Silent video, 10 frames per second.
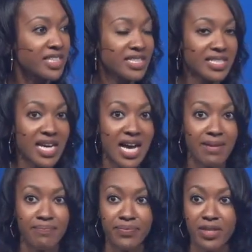It's not
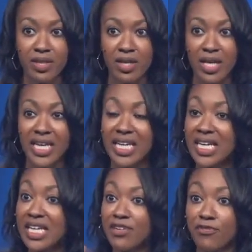
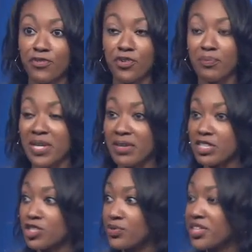any fruit
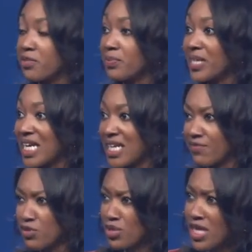bearing tree or plant,
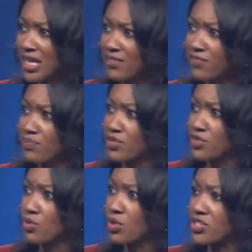if you cut it from the
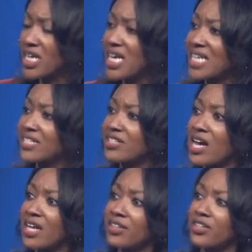source, it's
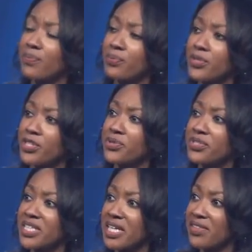not going to
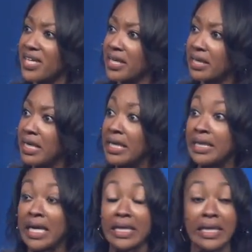produce anything,
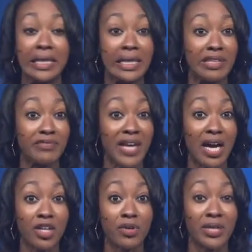not anything of
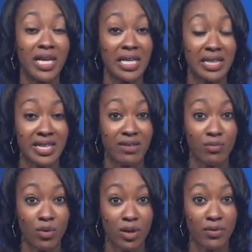value and not anything
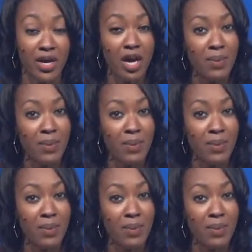of worth.